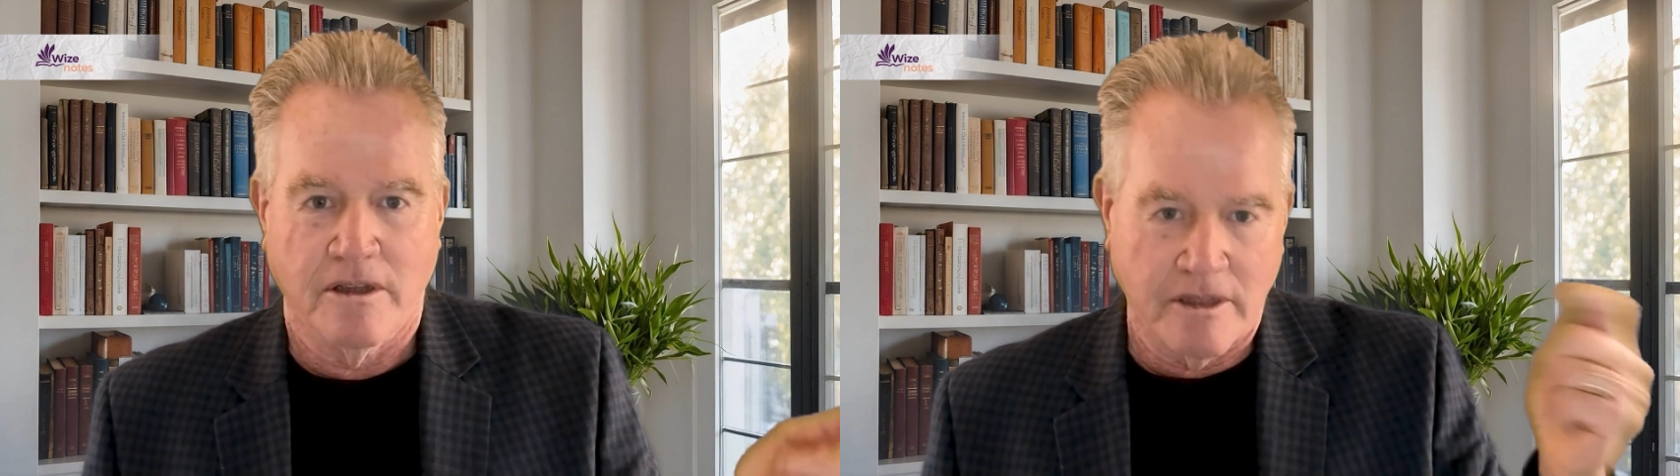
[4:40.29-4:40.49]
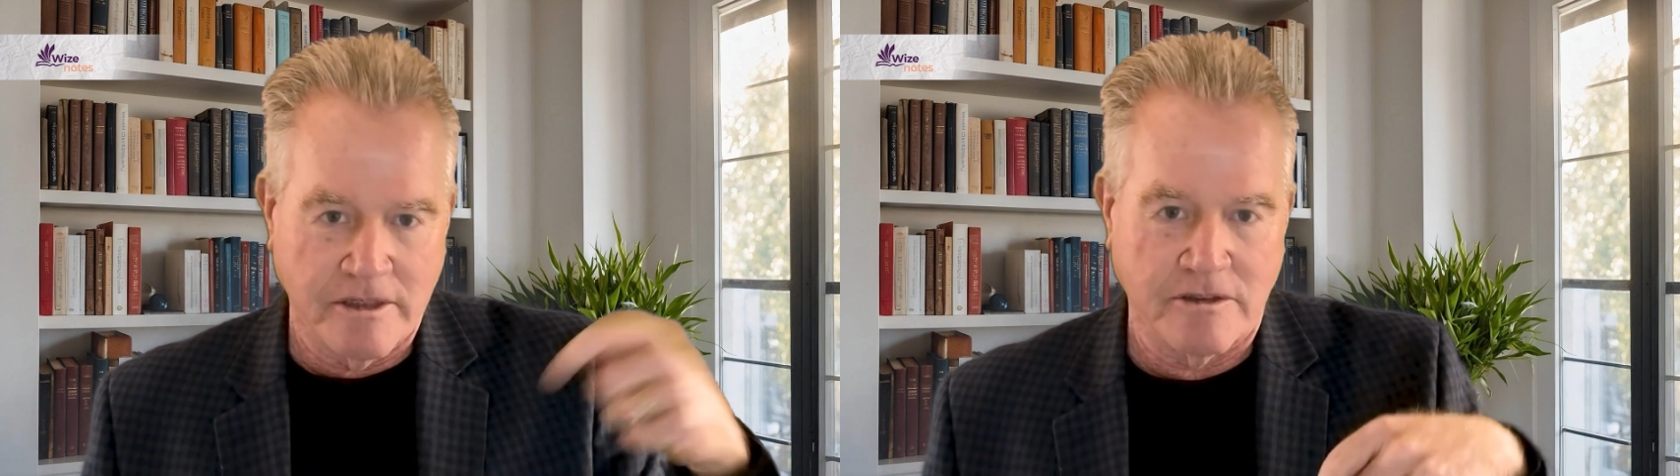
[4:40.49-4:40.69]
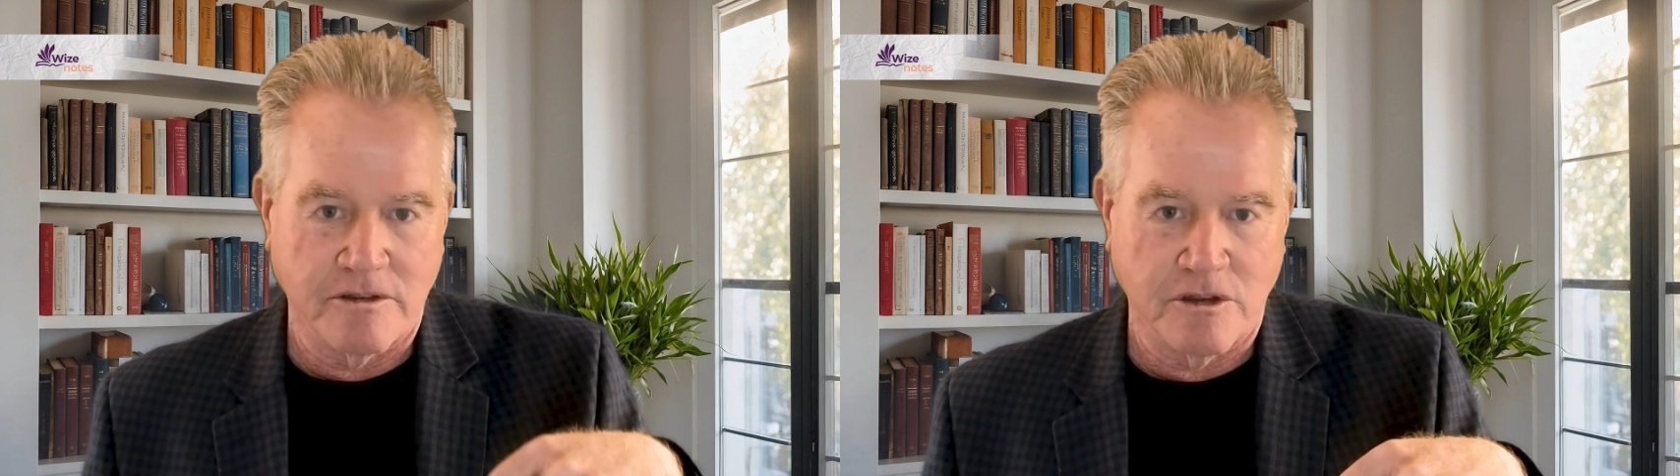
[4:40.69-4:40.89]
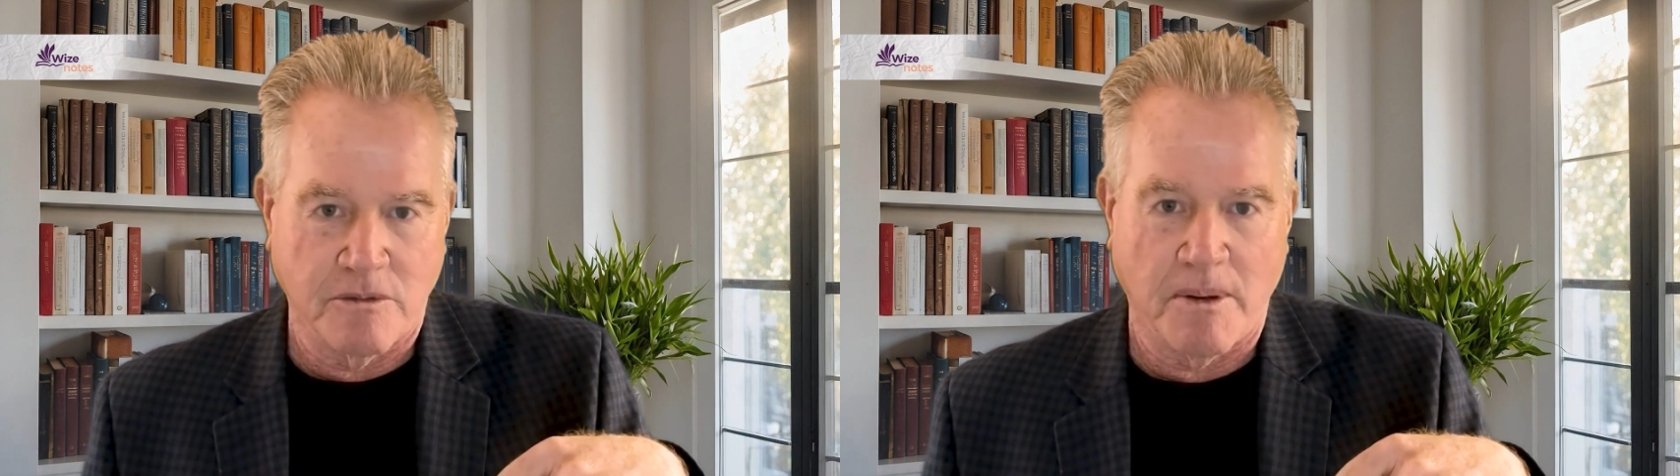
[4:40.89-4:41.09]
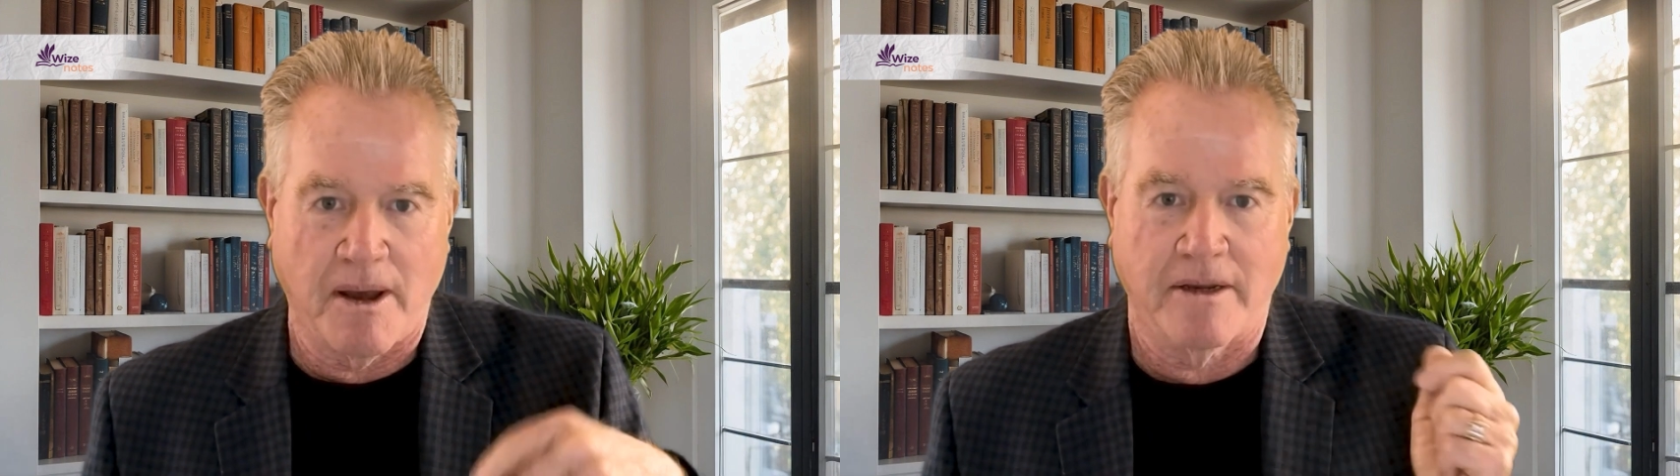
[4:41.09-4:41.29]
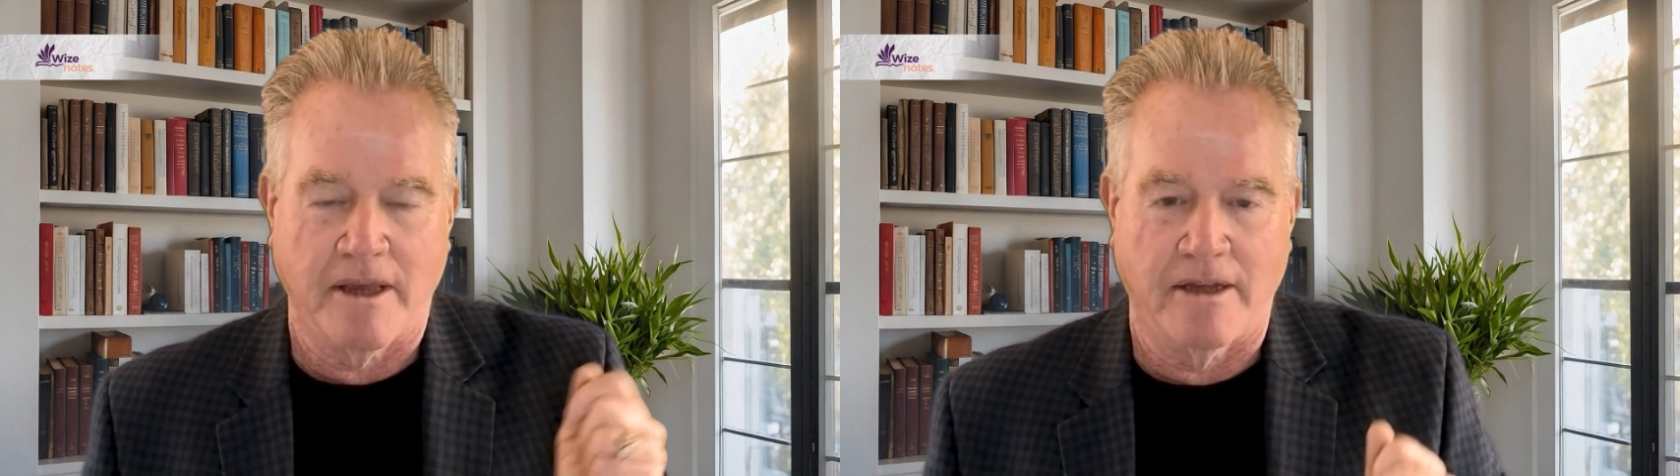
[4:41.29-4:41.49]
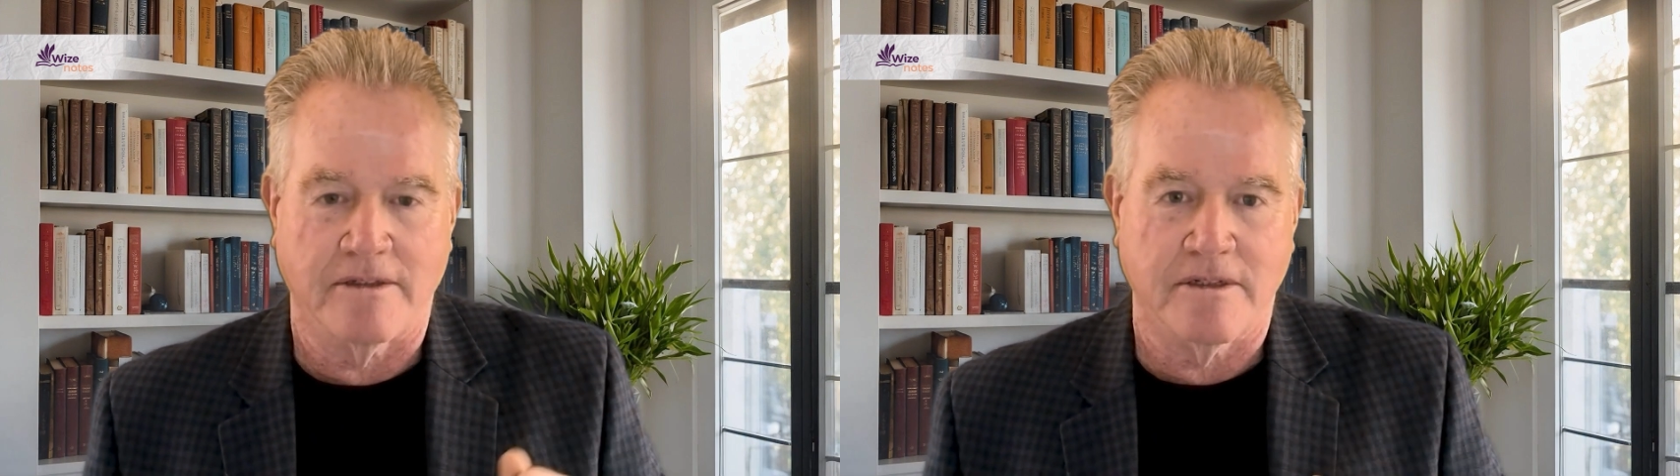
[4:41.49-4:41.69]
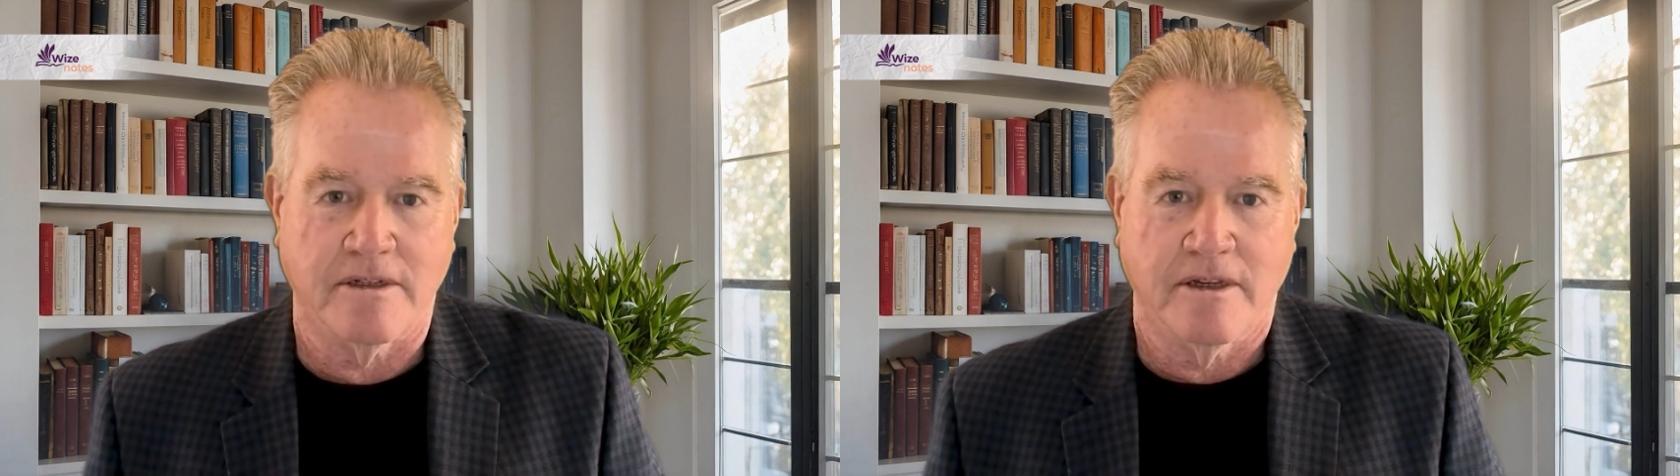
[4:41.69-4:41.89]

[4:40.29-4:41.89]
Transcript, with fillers: listen to the podcast.